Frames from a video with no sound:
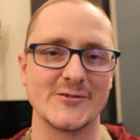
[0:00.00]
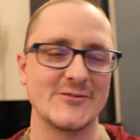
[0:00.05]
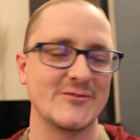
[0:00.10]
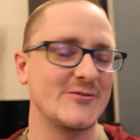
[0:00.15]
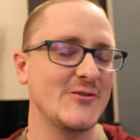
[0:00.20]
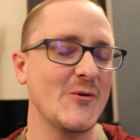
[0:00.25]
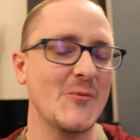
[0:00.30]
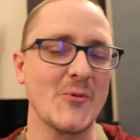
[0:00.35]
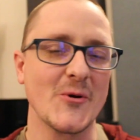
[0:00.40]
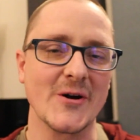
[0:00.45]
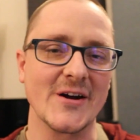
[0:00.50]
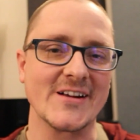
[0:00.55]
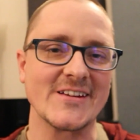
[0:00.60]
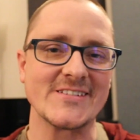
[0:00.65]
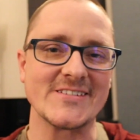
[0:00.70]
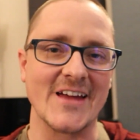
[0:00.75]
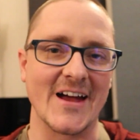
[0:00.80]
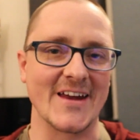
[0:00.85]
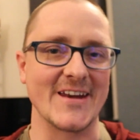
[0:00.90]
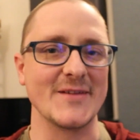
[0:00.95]
super
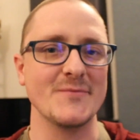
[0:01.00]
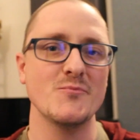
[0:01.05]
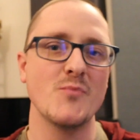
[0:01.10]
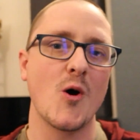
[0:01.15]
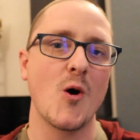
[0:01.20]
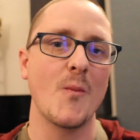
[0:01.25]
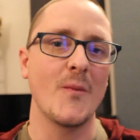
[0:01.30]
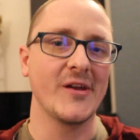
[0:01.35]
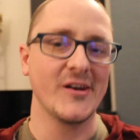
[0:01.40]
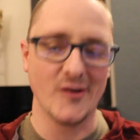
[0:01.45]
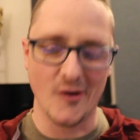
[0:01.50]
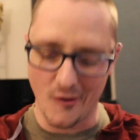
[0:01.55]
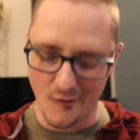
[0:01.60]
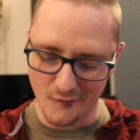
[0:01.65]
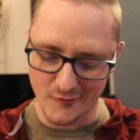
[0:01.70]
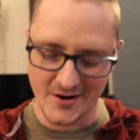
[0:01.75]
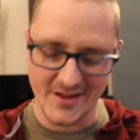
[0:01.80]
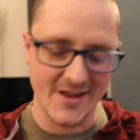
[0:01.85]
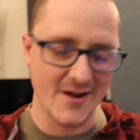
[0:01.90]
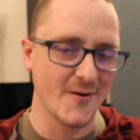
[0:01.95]
exciting moment
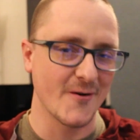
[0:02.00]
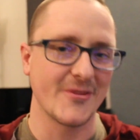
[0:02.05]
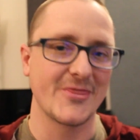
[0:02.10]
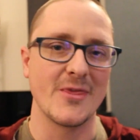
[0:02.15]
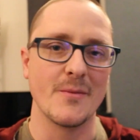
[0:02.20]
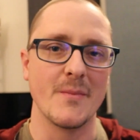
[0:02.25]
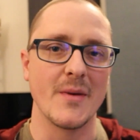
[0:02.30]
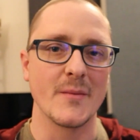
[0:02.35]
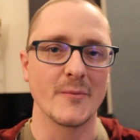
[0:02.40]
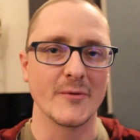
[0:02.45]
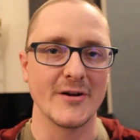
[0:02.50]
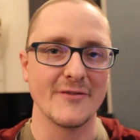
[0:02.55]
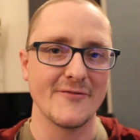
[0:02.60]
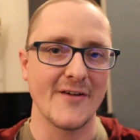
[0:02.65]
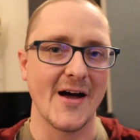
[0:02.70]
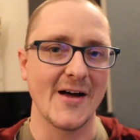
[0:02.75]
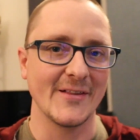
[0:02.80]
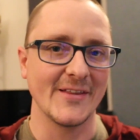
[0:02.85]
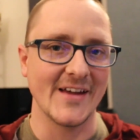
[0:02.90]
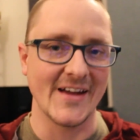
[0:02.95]
over here at the Memory
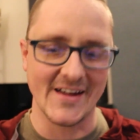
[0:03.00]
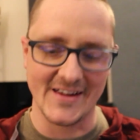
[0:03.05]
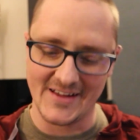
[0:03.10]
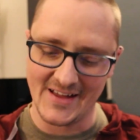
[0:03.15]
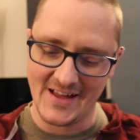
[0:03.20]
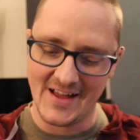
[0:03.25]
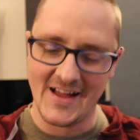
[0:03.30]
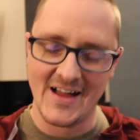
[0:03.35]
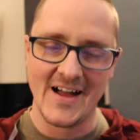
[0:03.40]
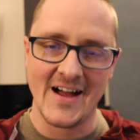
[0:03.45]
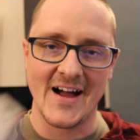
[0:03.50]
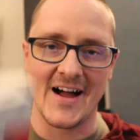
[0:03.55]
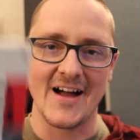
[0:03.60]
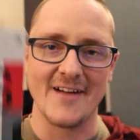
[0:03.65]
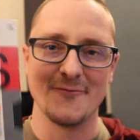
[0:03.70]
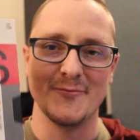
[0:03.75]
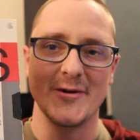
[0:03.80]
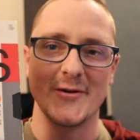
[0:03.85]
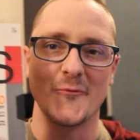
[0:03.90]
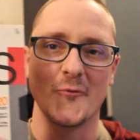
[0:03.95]
Valet.
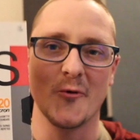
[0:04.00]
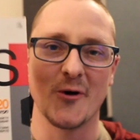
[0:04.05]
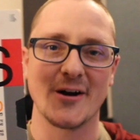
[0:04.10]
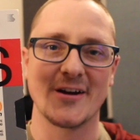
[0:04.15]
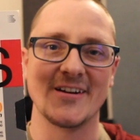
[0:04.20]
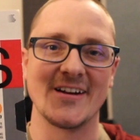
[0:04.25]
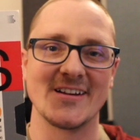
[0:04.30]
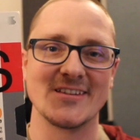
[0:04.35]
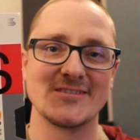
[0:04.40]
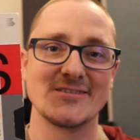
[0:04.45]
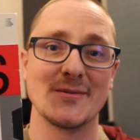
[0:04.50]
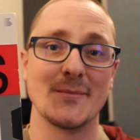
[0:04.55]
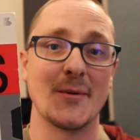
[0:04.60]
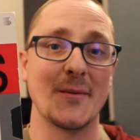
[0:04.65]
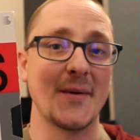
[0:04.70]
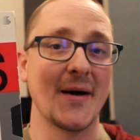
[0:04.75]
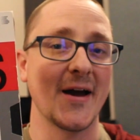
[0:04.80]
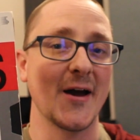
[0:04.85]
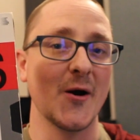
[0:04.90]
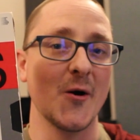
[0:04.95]
I've been working on some of
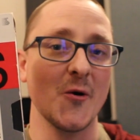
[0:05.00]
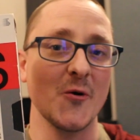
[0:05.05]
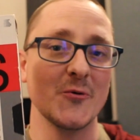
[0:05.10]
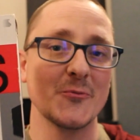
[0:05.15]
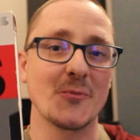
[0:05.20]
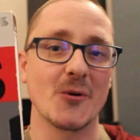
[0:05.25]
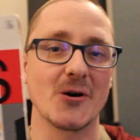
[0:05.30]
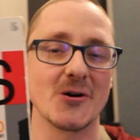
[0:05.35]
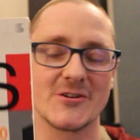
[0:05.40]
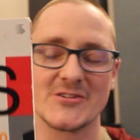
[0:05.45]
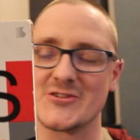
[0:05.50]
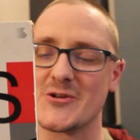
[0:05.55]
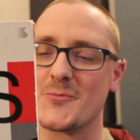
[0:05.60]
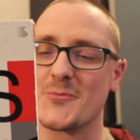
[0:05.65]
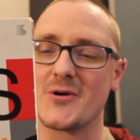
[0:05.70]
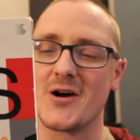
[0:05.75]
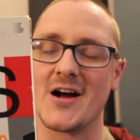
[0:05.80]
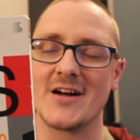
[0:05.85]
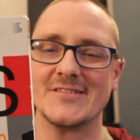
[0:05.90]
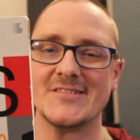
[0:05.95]
my own personal
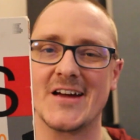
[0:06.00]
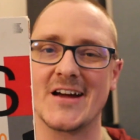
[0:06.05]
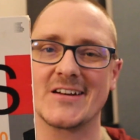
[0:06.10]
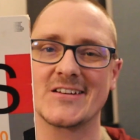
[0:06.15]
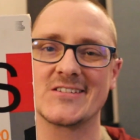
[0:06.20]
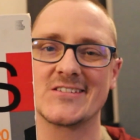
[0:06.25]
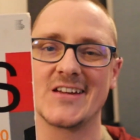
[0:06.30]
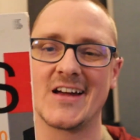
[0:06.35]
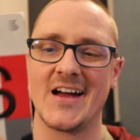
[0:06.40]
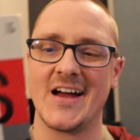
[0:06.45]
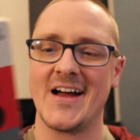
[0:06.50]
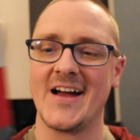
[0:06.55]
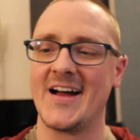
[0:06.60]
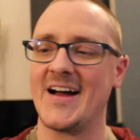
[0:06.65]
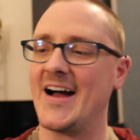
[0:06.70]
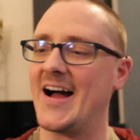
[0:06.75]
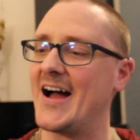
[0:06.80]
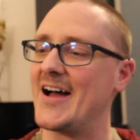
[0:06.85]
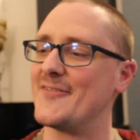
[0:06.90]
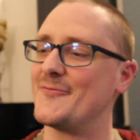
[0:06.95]
projects.
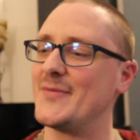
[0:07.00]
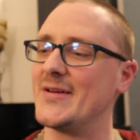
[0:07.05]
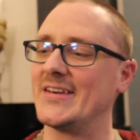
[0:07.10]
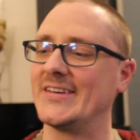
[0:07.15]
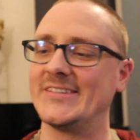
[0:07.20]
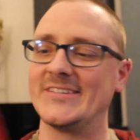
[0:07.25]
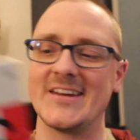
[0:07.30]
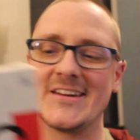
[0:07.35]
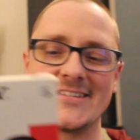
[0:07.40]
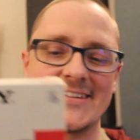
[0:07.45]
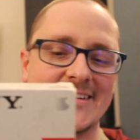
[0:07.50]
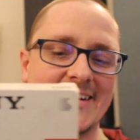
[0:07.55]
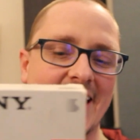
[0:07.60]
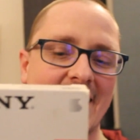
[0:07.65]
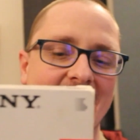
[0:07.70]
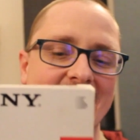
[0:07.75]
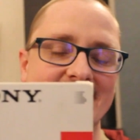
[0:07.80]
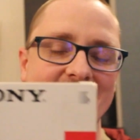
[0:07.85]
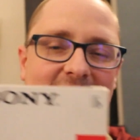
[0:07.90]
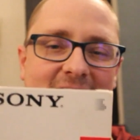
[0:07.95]
I've been
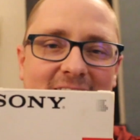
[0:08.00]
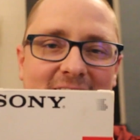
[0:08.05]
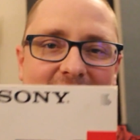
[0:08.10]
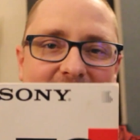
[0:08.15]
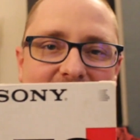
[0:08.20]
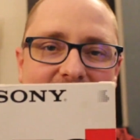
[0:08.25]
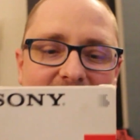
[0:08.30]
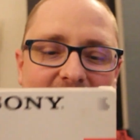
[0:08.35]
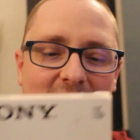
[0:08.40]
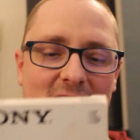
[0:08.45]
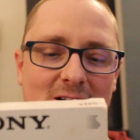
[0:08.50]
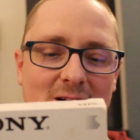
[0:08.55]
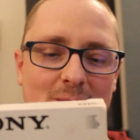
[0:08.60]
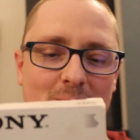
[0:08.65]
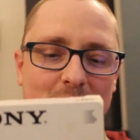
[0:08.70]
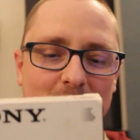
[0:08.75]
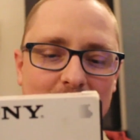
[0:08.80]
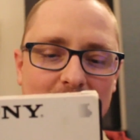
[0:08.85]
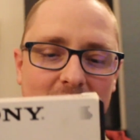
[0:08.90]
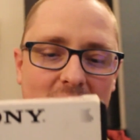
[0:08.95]
digitizing
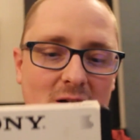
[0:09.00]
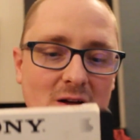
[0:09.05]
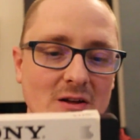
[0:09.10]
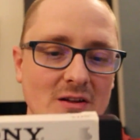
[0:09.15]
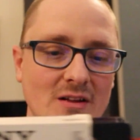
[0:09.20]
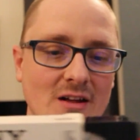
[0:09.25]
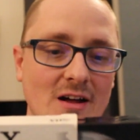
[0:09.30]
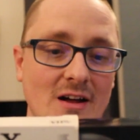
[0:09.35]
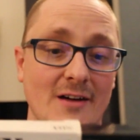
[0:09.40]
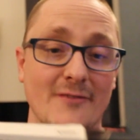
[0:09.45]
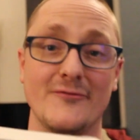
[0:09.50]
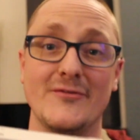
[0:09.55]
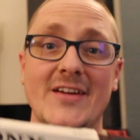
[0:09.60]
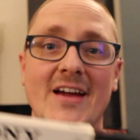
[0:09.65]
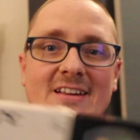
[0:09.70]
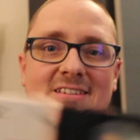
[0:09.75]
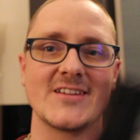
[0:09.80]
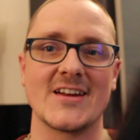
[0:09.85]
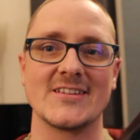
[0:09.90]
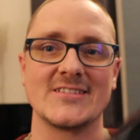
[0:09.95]
some
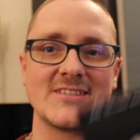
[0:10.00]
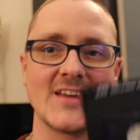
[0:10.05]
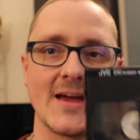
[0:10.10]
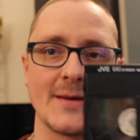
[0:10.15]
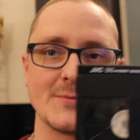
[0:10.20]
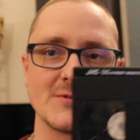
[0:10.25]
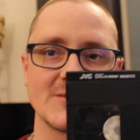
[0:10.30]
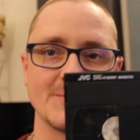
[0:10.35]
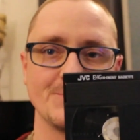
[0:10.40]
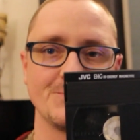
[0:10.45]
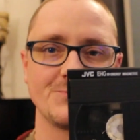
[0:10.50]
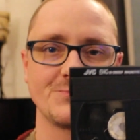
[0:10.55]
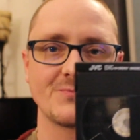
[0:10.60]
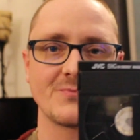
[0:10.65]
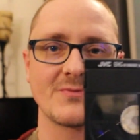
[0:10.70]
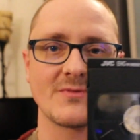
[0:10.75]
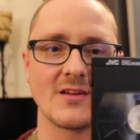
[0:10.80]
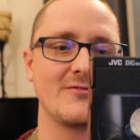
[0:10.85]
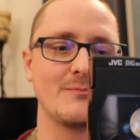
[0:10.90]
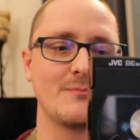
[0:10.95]
VHS tapes,
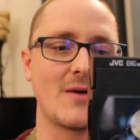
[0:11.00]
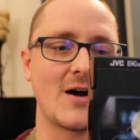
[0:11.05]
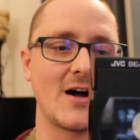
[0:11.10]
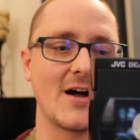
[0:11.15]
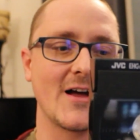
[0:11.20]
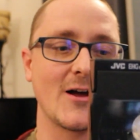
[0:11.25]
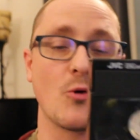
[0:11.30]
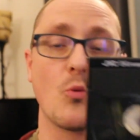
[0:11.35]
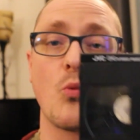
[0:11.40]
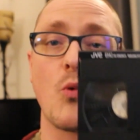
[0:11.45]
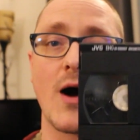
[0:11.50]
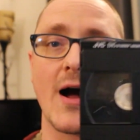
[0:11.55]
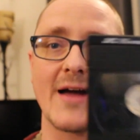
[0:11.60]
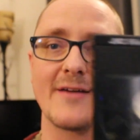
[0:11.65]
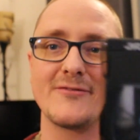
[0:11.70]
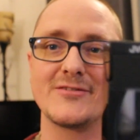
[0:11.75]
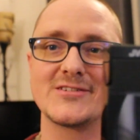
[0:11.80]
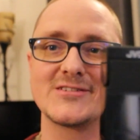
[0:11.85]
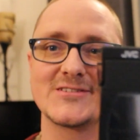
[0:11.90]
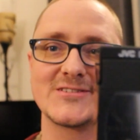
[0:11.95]
my
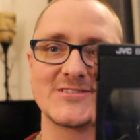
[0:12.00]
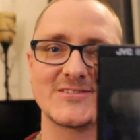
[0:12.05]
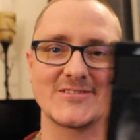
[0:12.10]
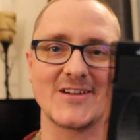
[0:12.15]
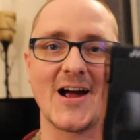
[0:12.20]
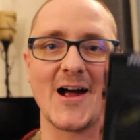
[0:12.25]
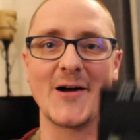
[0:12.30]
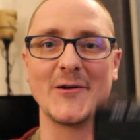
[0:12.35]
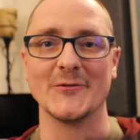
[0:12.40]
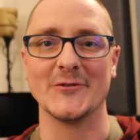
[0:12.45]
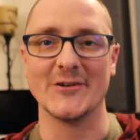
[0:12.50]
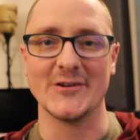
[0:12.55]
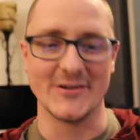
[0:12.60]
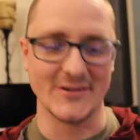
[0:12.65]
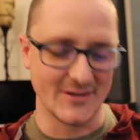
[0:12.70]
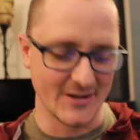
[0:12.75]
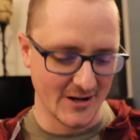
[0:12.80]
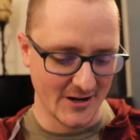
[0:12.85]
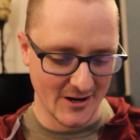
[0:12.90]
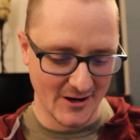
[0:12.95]
wife's
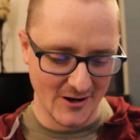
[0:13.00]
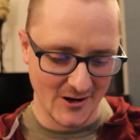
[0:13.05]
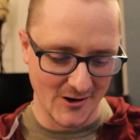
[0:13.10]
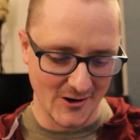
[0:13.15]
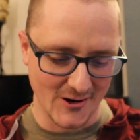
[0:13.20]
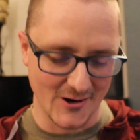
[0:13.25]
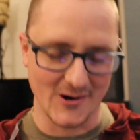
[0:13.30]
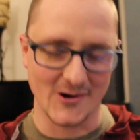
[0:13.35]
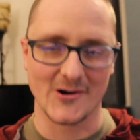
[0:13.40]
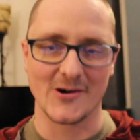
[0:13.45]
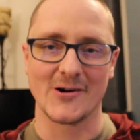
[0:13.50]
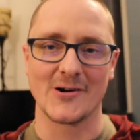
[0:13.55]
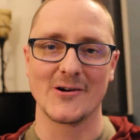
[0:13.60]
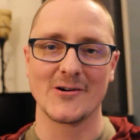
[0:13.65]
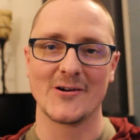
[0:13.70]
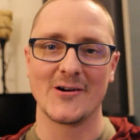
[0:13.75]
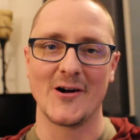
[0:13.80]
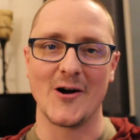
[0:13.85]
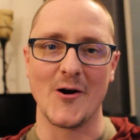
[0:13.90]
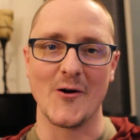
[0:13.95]
childhood, her
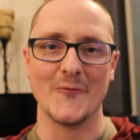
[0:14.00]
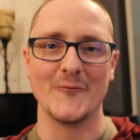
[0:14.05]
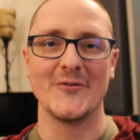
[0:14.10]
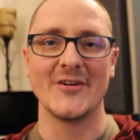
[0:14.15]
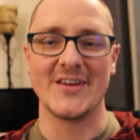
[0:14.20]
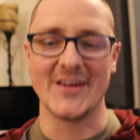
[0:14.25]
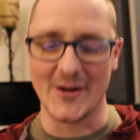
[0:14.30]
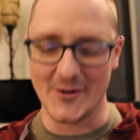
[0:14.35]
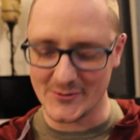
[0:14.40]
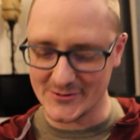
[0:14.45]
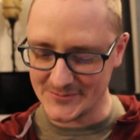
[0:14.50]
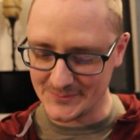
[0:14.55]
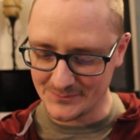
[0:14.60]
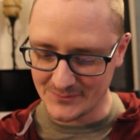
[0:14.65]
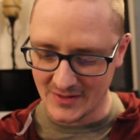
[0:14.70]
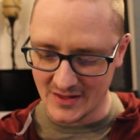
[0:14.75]
home videos.